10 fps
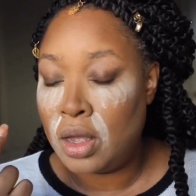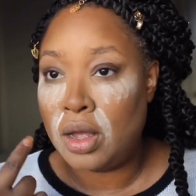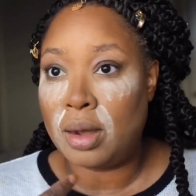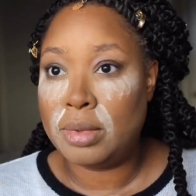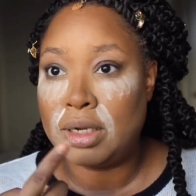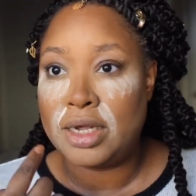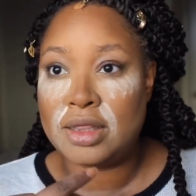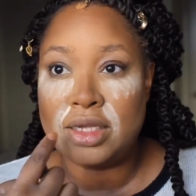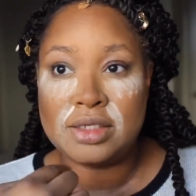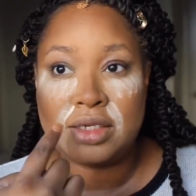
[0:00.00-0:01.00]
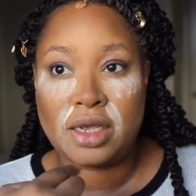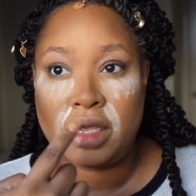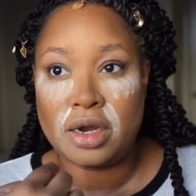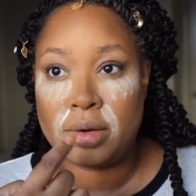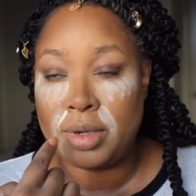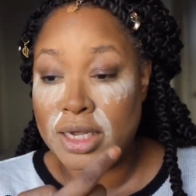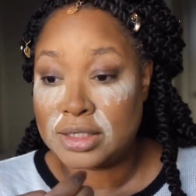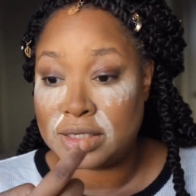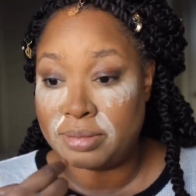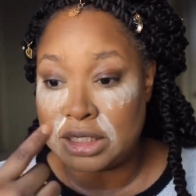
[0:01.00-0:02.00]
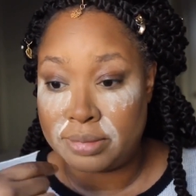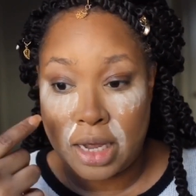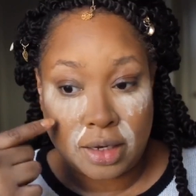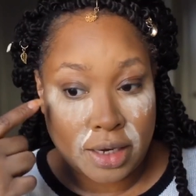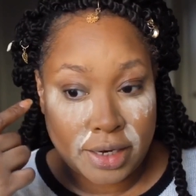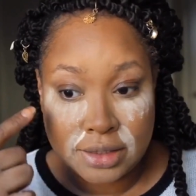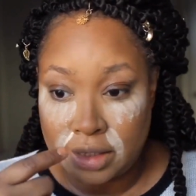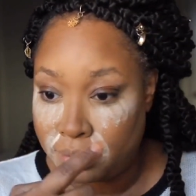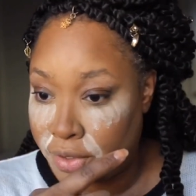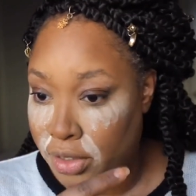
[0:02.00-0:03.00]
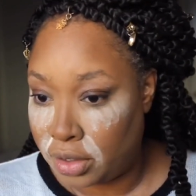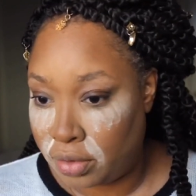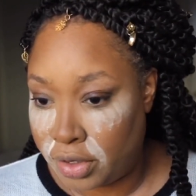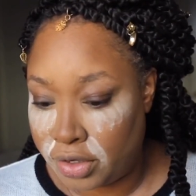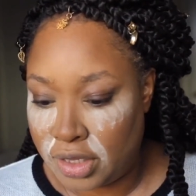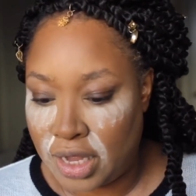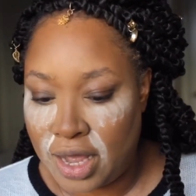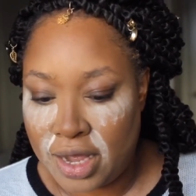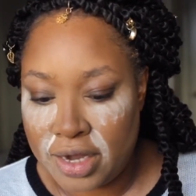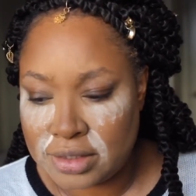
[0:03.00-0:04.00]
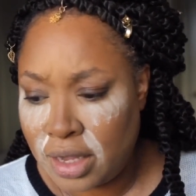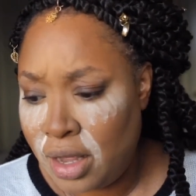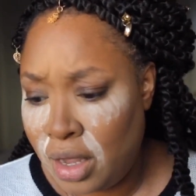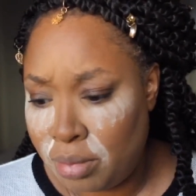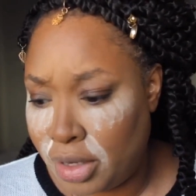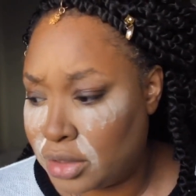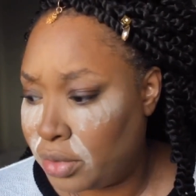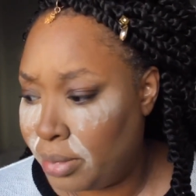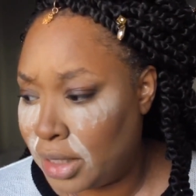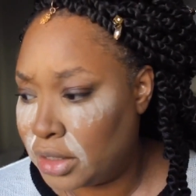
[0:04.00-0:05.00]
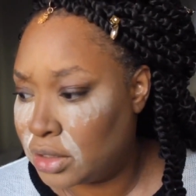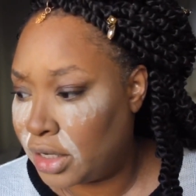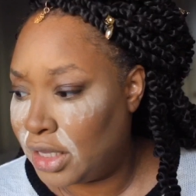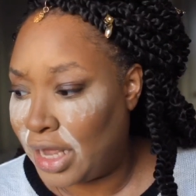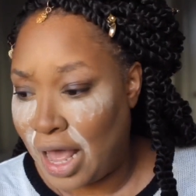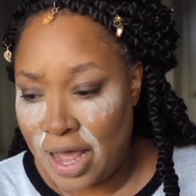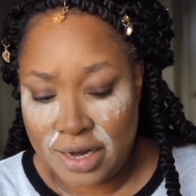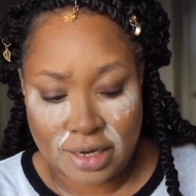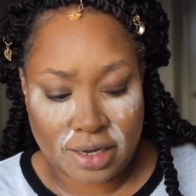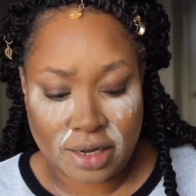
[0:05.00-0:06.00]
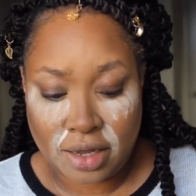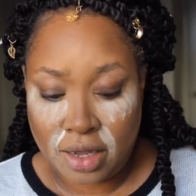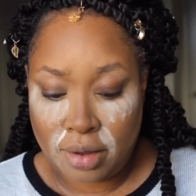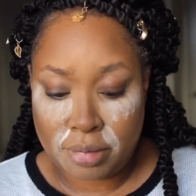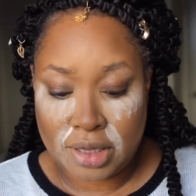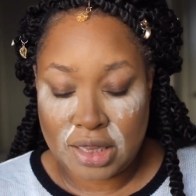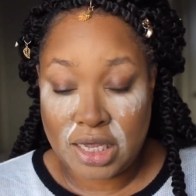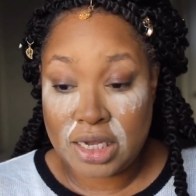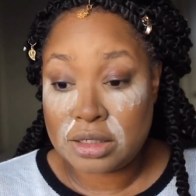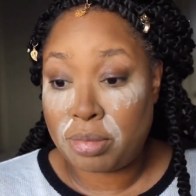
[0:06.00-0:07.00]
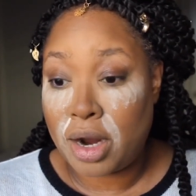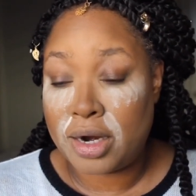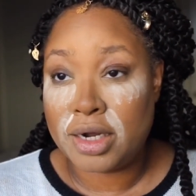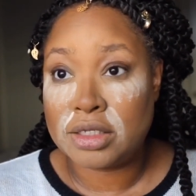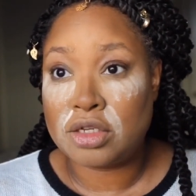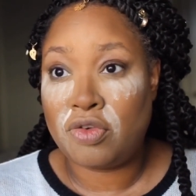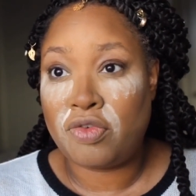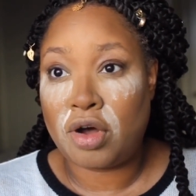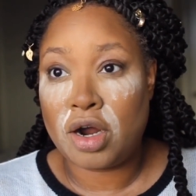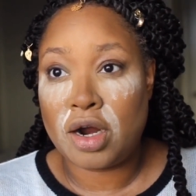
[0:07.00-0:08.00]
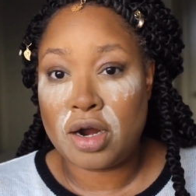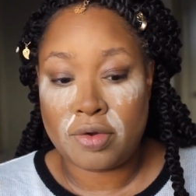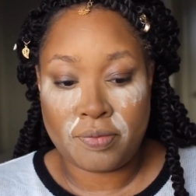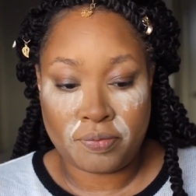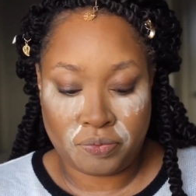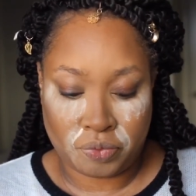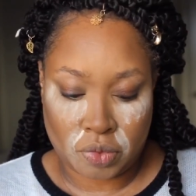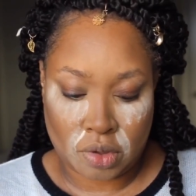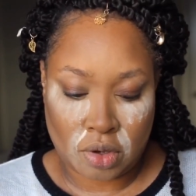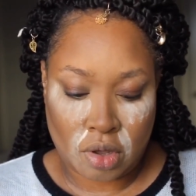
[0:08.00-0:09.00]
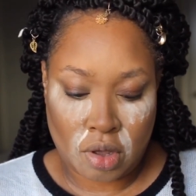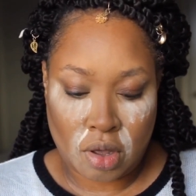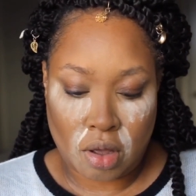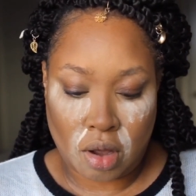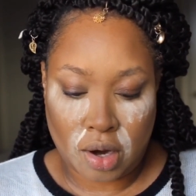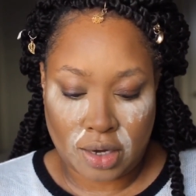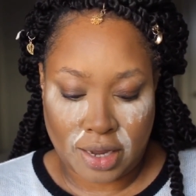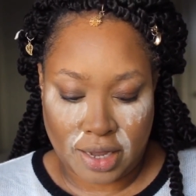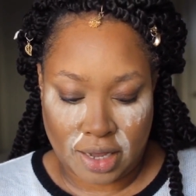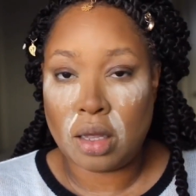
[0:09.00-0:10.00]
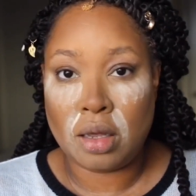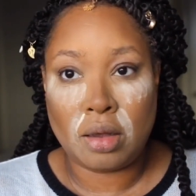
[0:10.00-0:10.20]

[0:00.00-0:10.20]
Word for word: I'm gonna let this sit here because that's my smile lines, and we're gonna go under the eyes because we're about to start the eye look. But these products so far are like